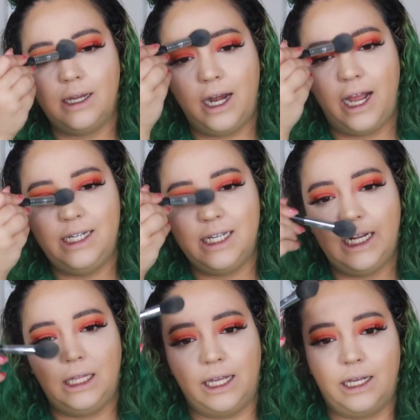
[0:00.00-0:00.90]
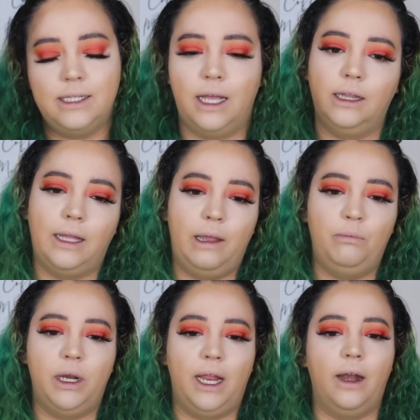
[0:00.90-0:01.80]
And I did, like I said, light
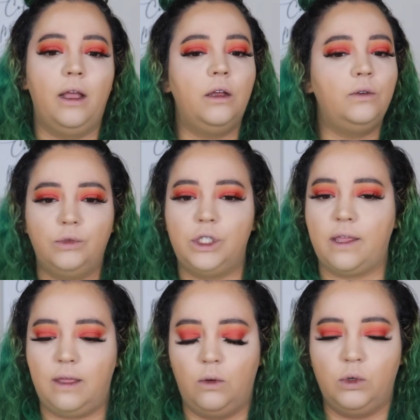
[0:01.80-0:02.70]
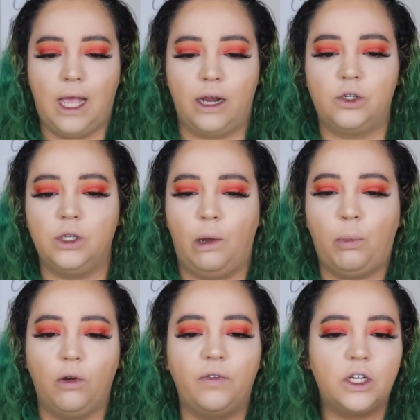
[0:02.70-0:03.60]
banana, which I think was actually a
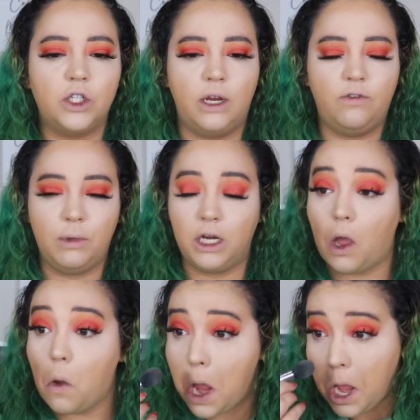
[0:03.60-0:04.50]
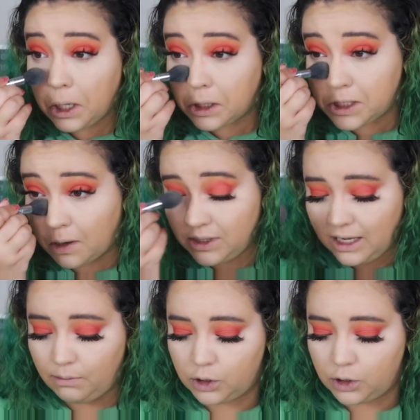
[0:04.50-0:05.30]
perfect shade for me to go, because I was in